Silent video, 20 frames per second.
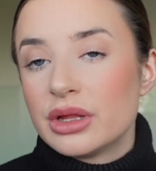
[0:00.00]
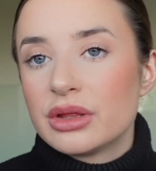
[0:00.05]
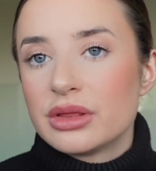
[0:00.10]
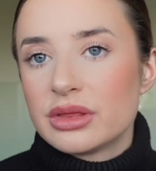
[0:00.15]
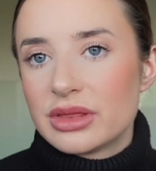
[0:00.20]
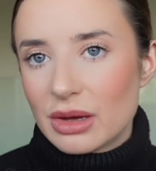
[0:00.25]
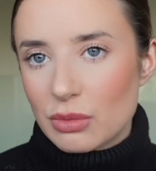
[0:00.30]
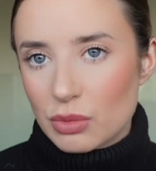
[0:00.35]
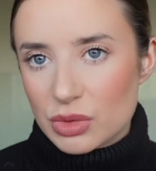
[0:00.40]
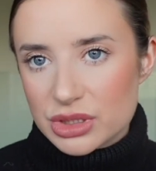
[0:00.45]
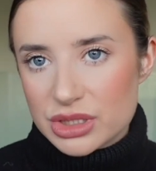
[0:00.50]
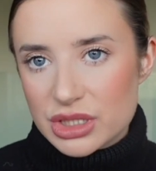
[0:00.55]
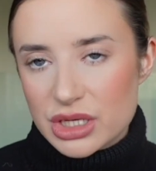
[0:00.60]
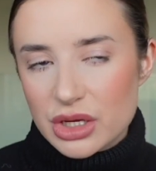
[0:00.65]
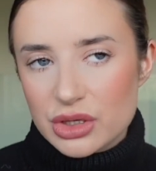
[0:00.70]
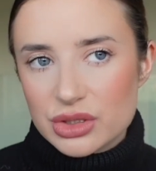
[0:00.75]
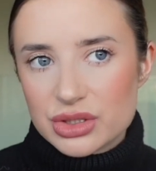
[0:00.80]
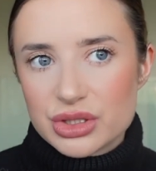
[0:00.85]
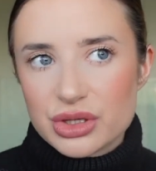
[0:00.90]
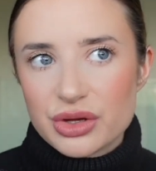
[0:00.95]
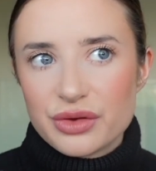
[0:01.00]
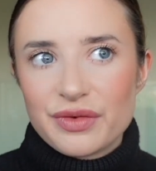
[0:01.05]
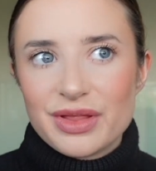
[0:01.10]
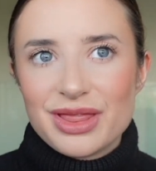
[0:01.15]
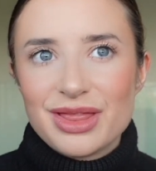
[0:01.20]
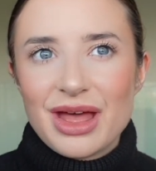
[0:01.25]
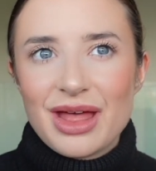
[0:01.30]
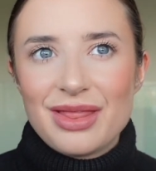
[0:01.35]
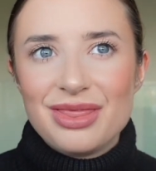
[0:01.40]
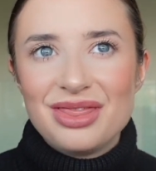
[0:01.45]
that want to know your stuff.
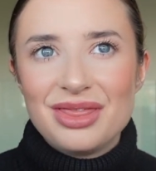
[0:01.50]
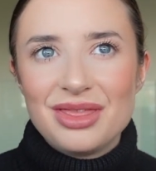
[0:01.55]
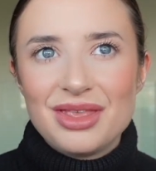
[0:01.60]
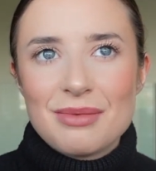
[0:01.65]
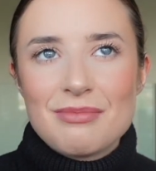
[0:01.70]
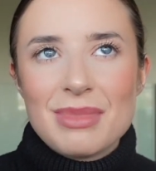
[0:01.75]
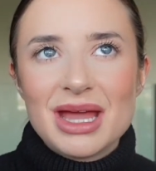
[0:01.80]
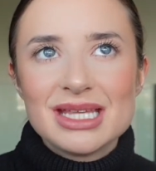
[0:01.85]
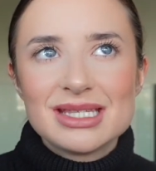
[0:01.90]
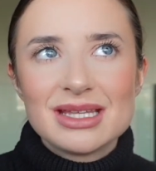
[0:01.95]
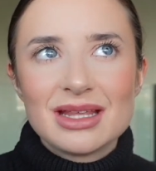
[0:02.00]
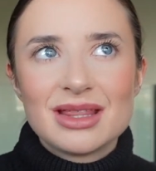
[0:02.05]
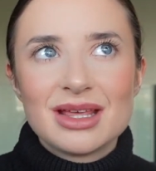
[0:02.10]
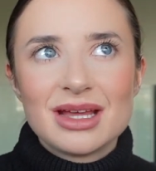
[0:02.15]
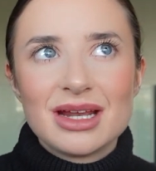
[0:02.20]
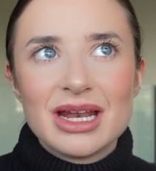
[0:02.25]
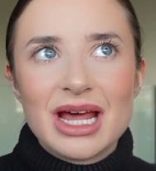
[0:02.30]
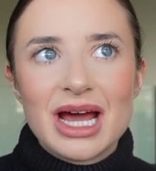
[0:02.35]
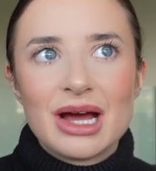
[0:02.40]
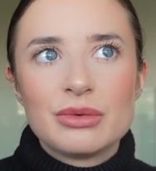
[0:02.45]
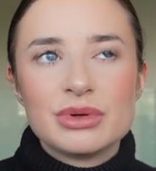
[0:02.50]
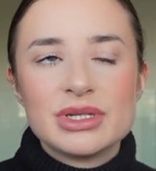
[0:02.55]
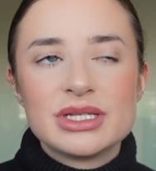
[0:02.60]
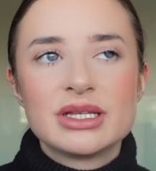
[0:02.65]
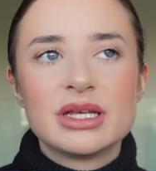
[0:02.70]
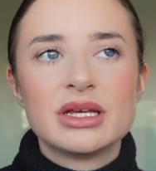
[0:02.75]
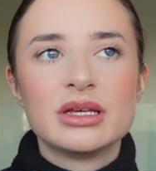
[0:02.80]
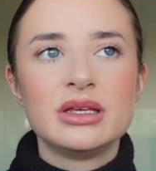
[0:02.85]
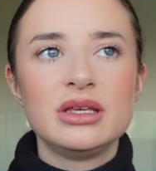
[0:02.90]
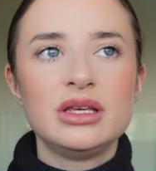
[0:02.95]
And the amazing thing now
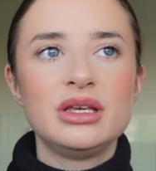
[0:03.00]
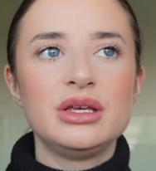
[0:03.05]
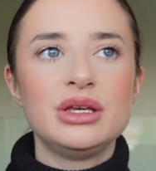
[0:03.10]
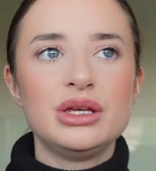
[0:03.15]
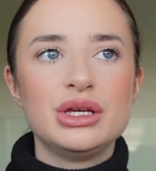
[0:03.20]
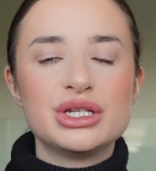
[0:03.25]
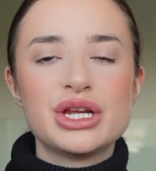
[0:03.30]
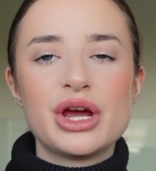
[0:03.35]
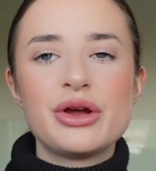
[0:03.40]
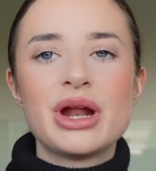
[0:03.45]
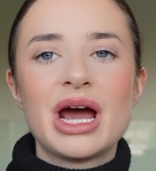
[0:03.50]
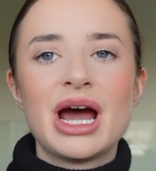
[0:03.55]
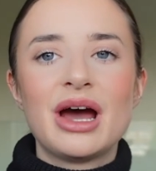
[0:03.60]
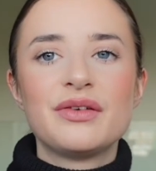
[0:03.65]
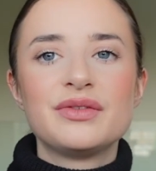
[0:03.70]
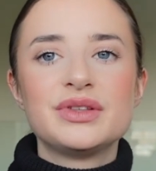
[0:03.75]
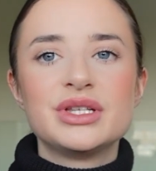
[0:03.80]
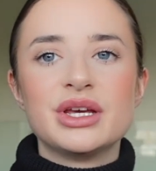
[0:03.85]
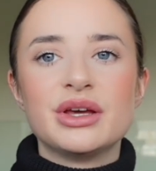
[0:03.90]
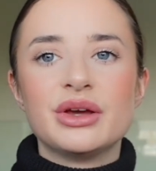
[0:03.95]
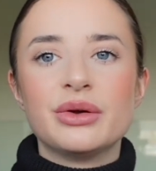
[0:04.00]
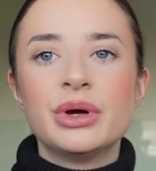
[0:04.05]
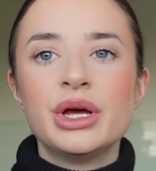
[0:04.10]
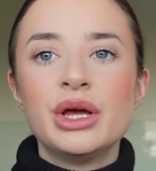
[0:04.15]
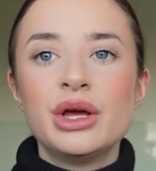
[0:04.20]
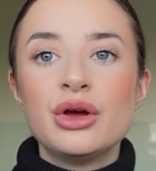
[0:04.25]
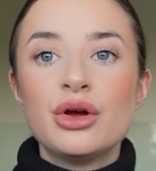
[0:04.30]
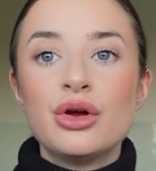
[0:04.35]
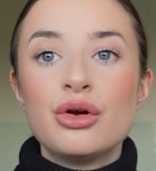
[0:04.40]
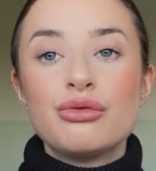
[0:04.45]
is you don't have to
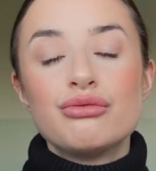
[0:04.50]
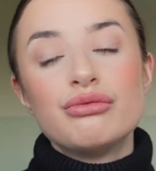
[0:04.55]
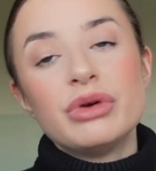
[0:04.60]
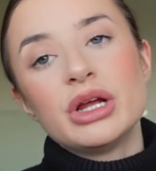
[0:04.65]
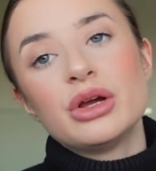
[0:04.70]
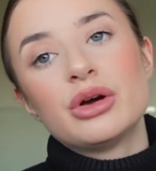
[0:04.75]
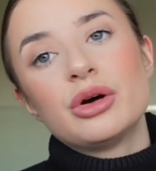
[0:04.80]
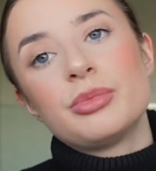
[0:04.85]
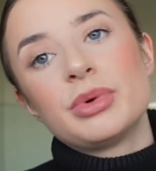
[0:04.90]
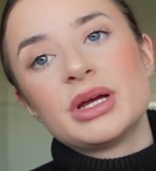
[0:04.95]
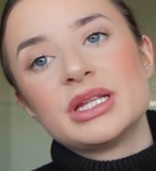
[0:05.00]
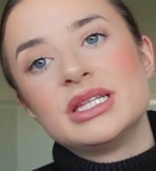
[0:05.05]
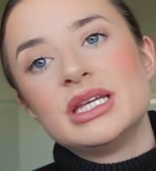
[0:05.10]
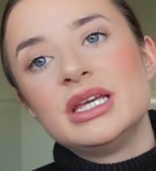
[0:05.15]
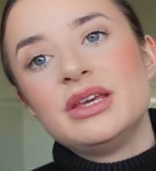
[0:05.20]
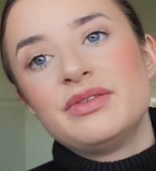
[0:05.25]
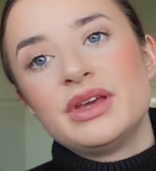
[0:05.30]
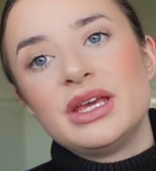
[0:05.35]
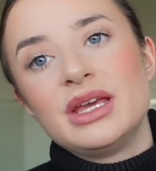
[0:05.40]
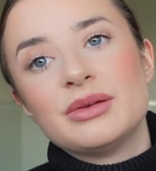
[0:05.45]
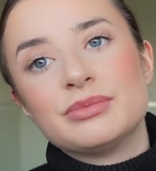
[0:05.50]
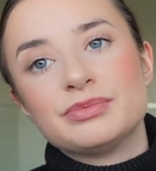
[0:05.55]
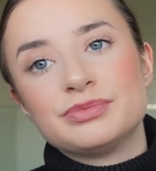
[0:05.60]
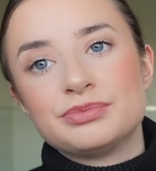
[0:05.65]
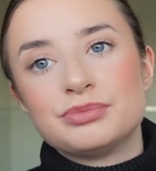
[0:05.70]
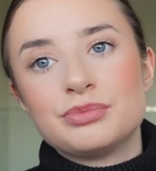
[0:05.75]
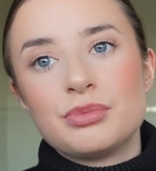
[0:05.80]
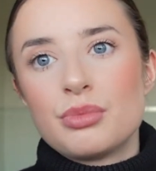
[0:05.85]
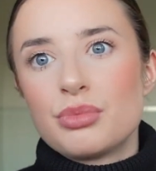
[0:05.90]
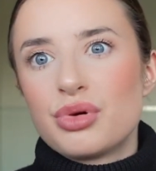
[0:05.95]
ring up a TV
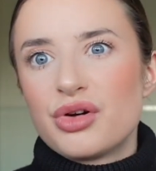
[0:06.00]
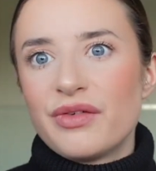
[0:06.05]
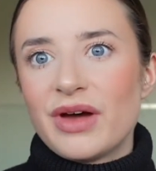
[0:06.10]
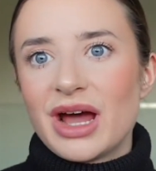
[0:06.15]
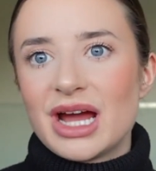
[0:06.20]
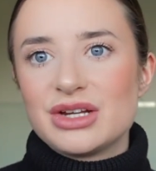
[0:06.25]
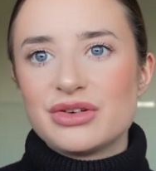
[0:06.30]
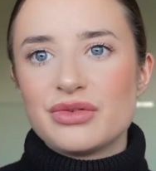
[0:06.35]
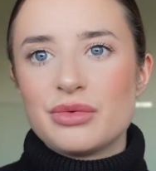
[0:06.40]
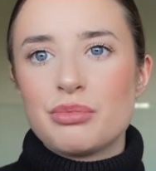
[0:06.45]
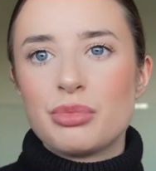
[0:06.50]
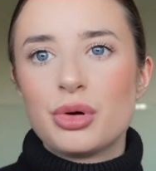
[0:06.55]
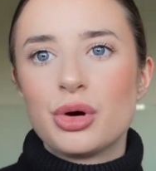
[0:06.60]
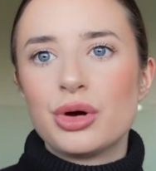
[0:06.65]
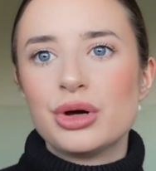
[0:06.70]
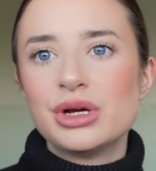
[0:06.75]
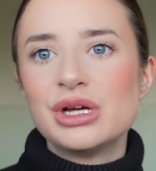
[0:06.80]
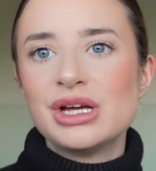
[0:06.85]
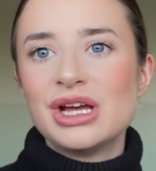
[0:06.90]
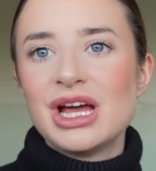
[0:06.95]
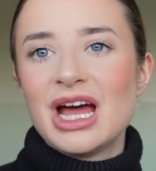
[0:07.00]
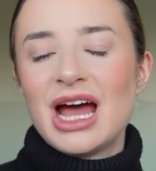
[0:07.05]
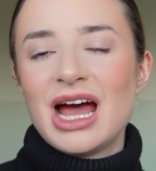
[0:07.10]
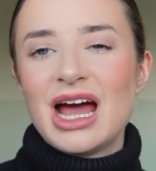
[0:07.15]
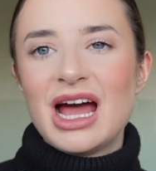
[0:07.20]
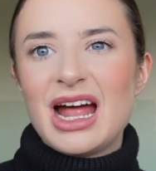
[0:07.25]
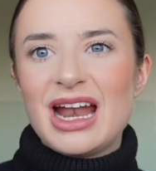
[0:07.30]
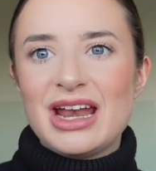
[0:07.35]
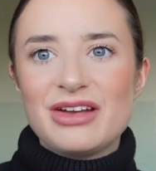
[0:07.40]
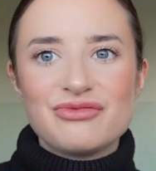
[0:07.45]
provider and put
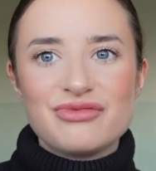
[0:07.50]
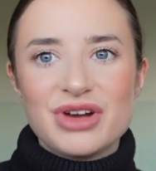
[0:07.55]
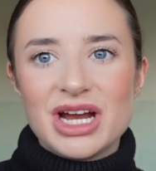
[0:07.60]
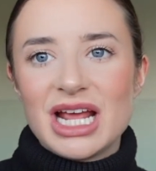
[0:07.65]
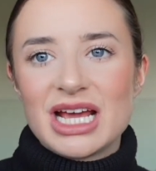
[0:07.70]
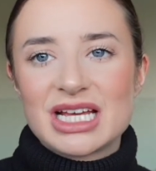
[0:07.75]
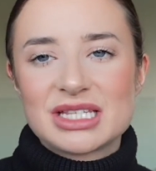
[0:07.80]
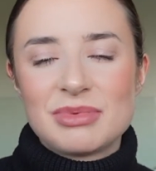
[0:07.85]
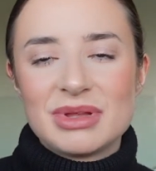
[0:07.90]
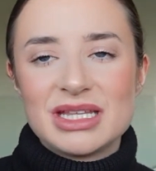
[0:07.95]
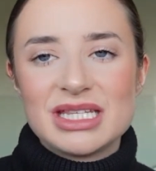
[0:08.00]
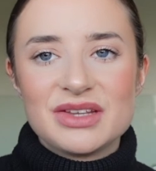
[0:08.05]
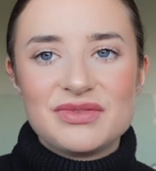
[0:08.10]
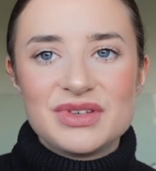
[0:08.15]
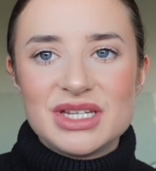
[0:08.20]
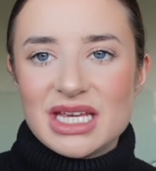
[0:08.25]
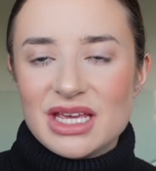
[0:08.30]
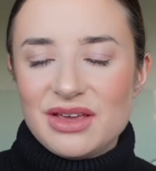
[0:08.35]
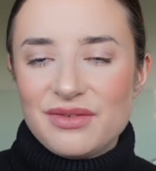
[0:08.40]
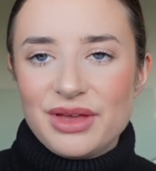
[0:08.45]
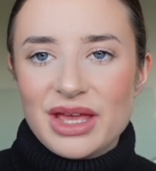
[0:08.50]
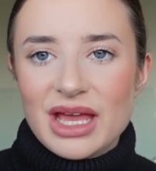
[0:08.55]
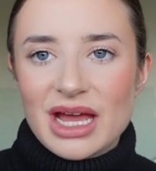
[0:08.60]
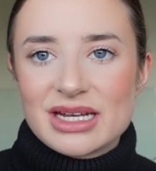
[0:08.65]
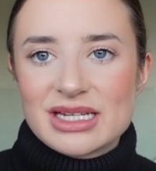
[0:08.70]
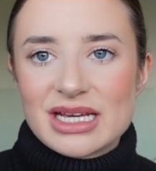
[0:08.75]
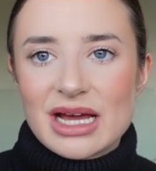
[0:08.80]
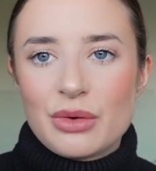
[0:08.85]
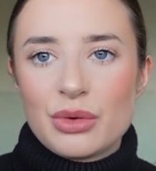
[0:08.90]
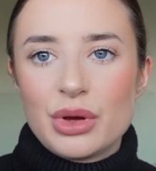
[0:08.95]
a really expensive TV
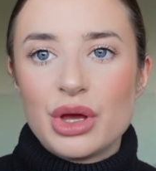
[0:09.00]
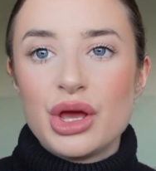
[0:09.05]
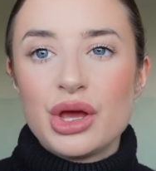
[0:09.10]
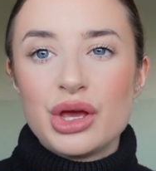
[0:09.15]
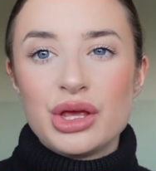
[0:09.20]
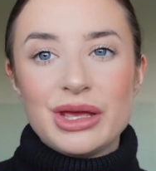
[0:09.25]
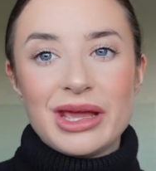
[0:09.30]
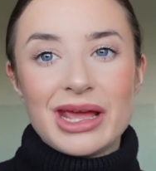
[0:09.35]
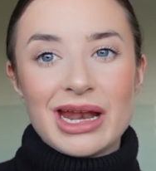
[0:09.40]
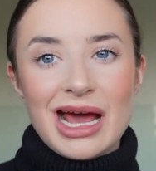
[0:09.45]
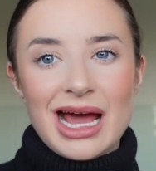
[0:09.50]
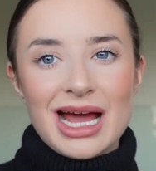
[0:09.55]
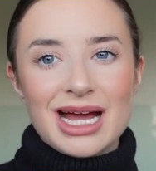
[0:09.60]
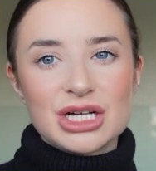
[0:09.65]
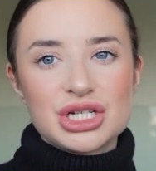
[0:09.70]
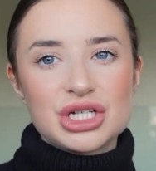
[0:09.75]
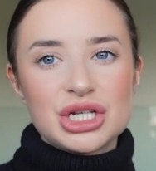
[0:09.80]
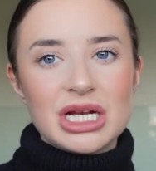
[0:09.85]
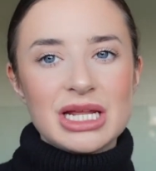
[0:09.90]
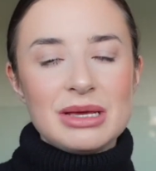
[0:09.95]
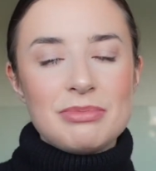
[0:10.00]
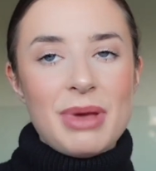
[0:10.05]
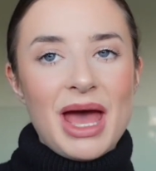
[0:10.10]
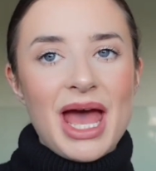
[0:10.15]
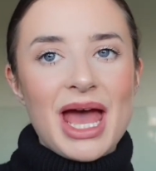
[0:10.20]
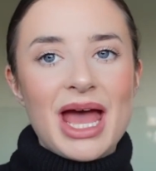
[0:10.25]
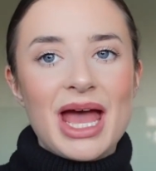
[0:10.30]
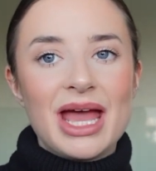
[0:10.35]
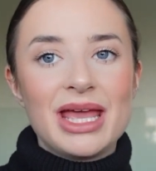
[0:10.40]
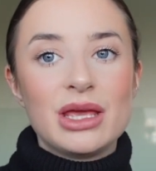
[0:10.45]
ad out. You can actually
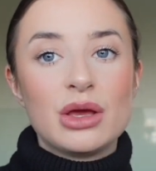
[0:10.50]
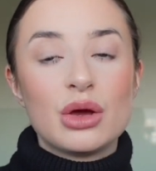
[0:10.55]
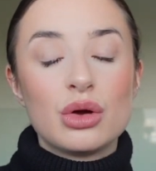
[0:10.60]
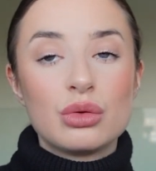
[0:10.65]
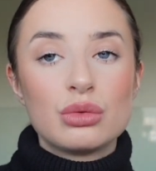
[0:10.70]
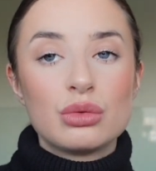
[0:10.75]
pay